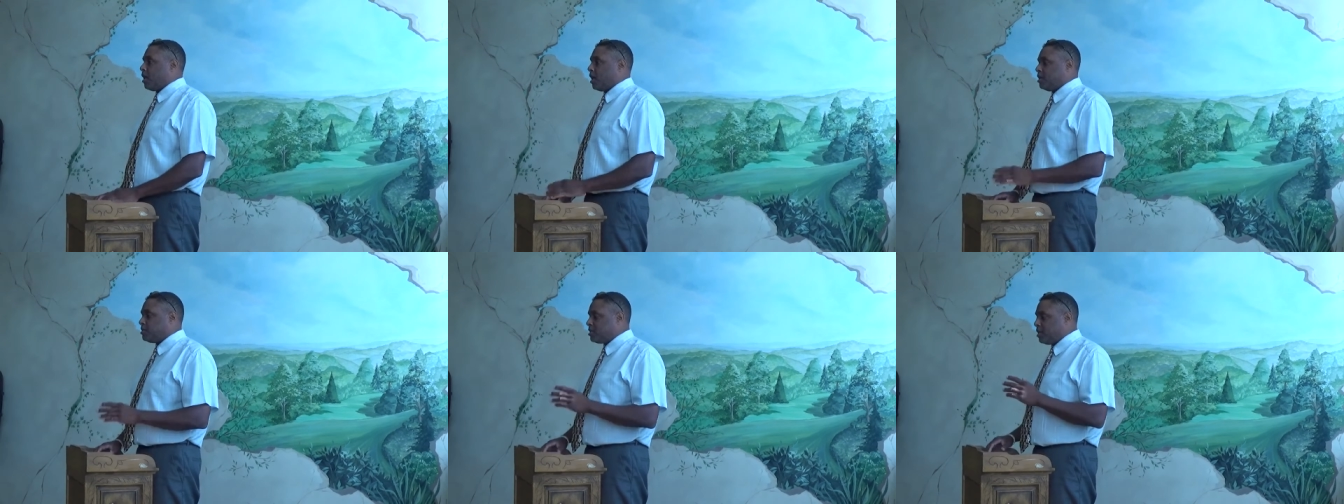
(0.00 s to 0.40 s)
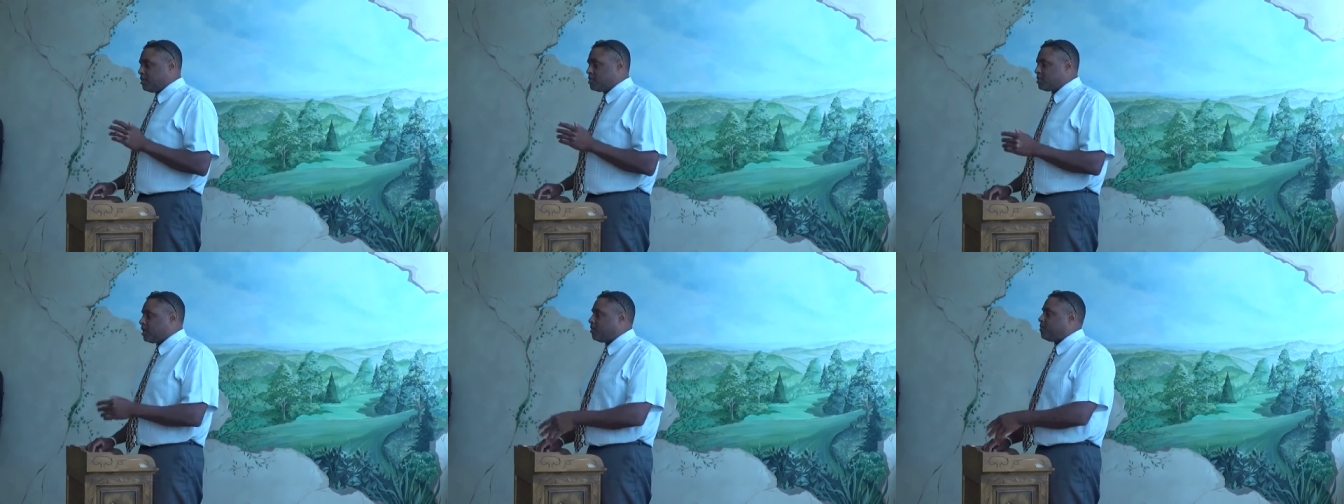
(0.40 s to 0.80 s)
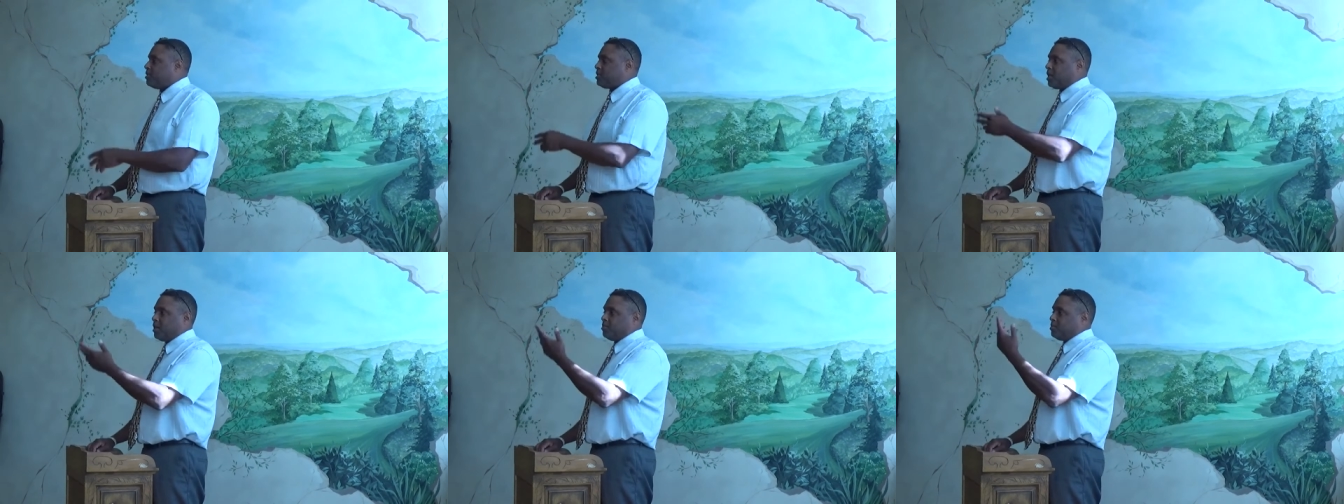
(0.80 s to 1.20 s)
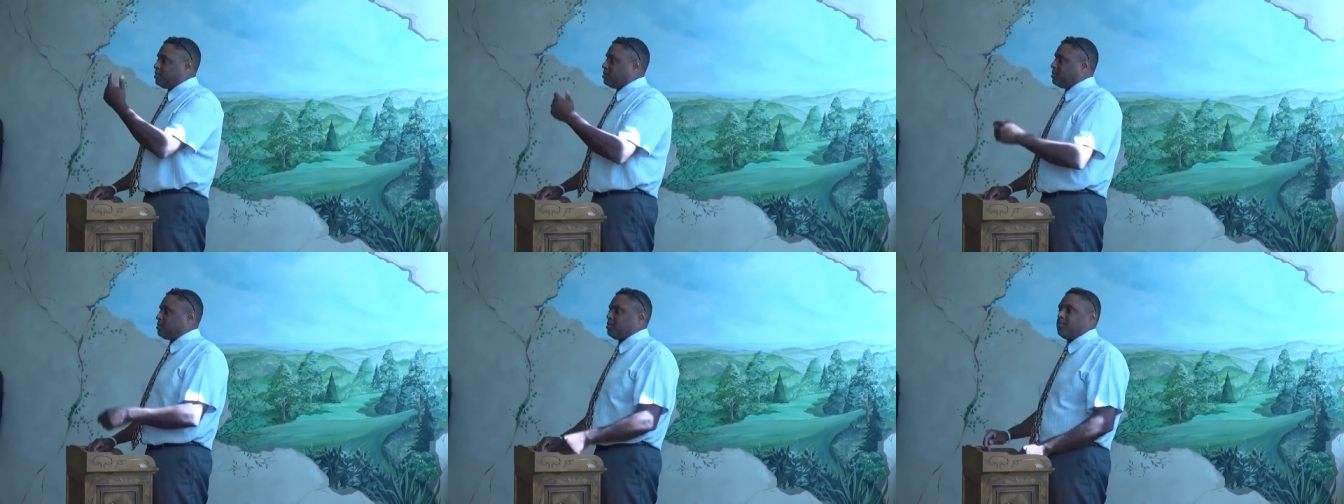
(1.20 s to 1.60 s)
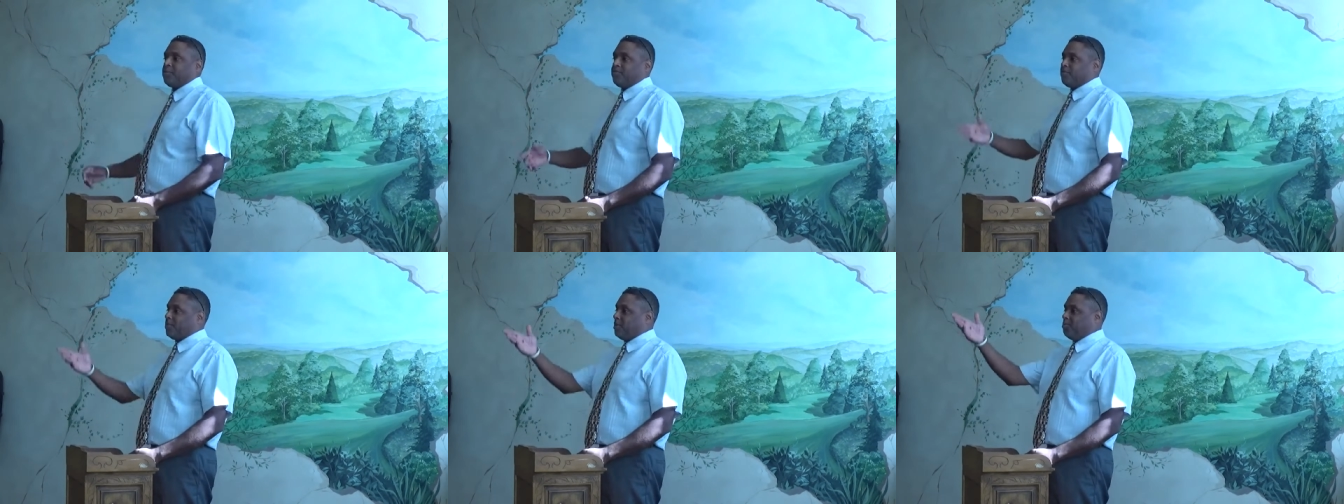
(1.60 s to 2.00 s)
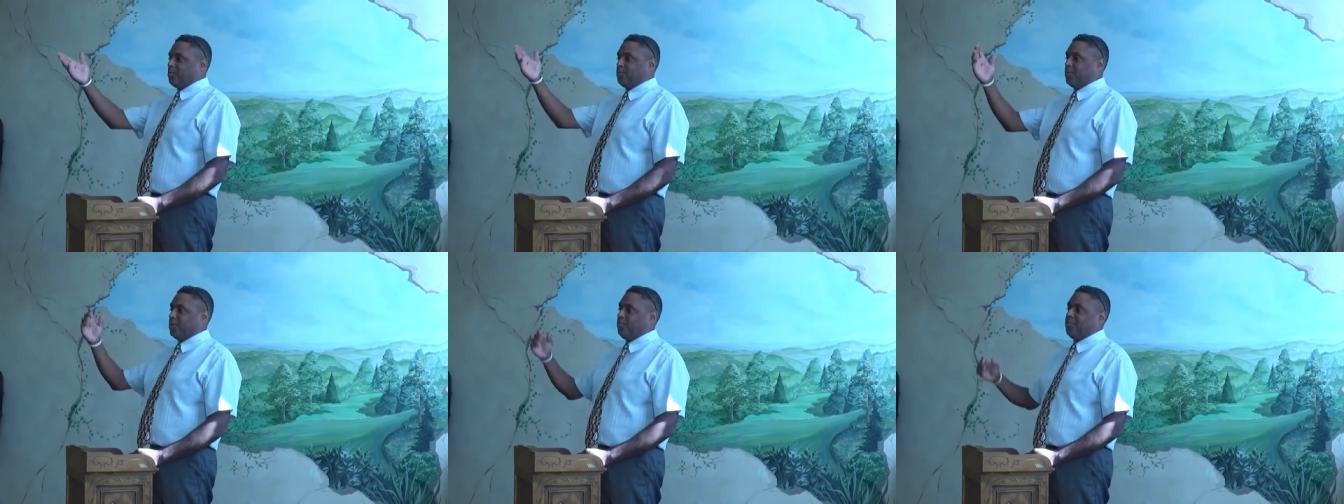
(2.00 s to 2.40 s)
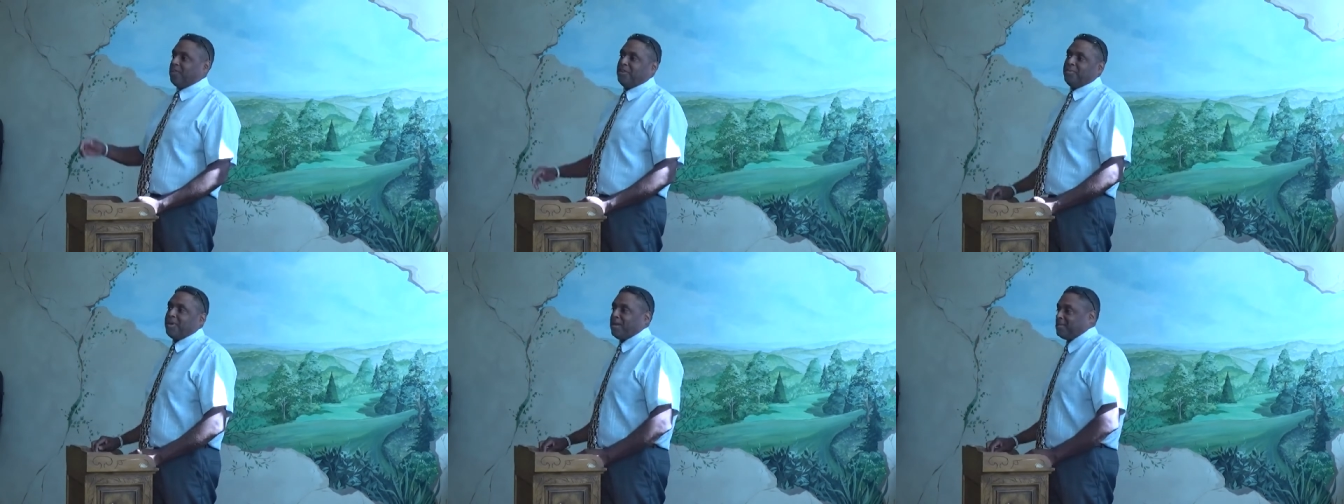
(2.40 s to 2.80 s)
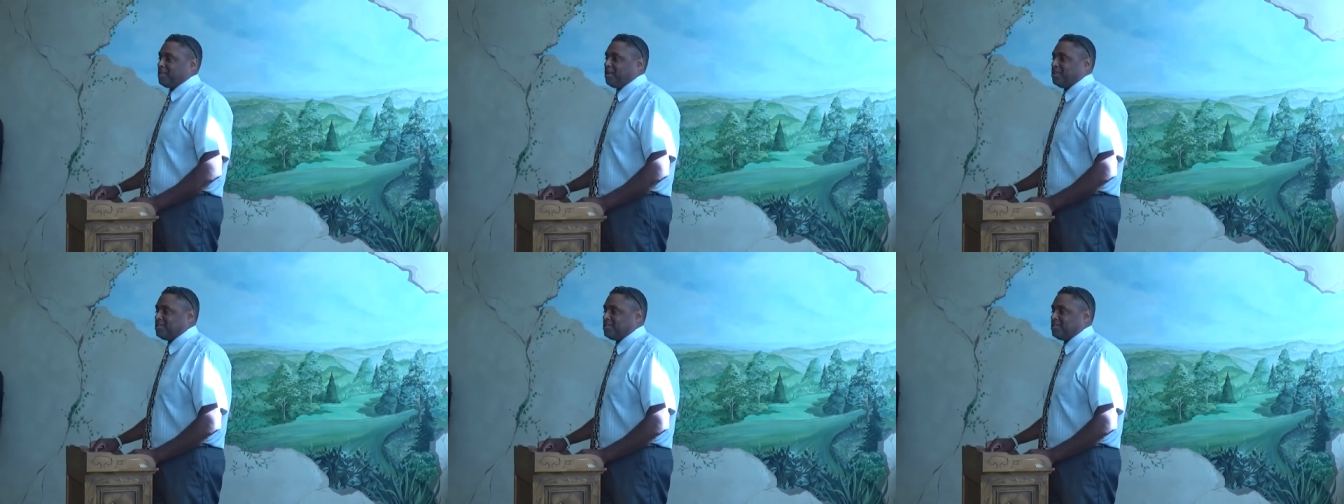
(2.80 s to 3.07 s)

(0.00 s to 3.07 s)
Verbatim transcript: I say this every time to, to my friend, my buddy Vinny back there.